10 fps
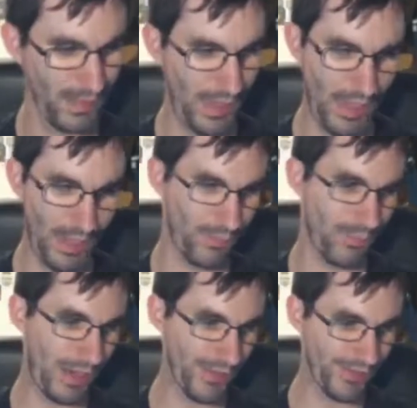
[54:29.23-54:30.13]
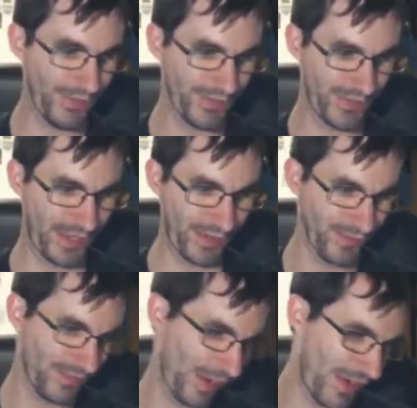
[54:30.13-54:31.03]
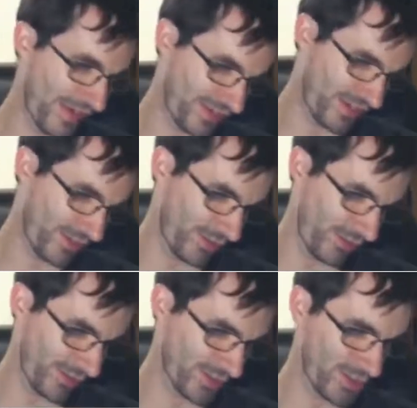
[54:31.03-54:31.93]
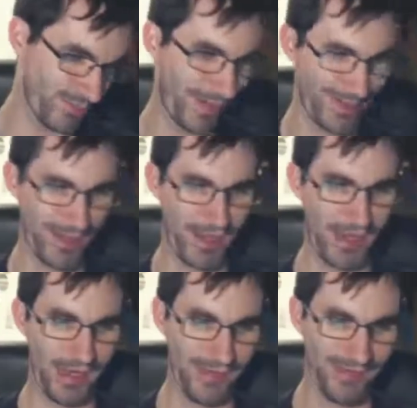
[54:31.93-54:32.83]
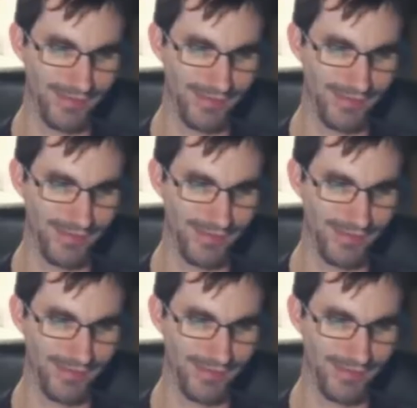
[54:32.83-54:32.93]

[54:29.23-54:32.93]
Oh, I see it's there. I didn't see it earlier because it's $1.99.